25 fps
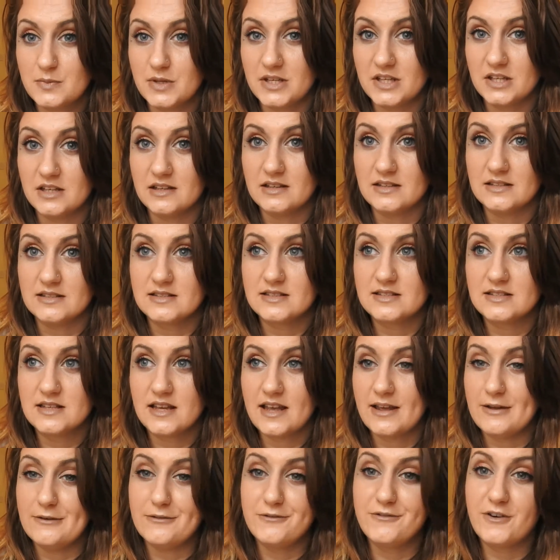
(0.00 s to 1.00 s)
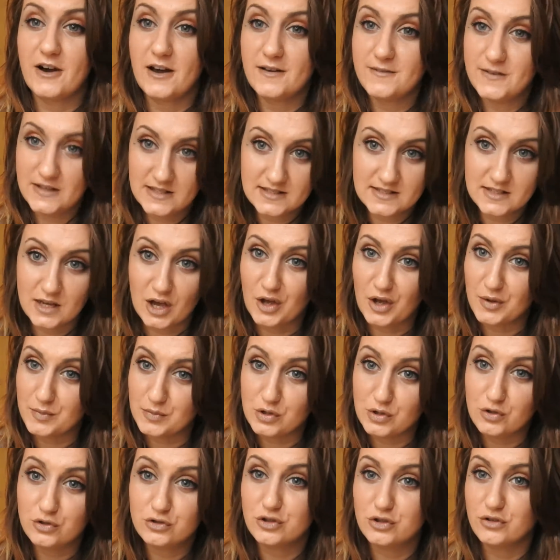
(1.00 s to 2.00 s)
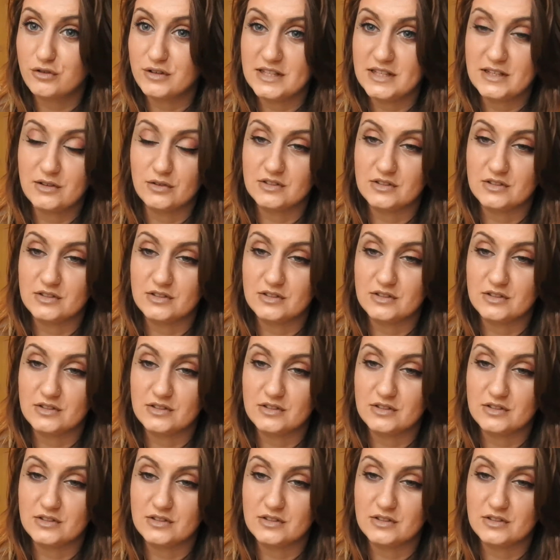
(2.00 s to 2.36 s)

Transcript: because in 5 years' time your degree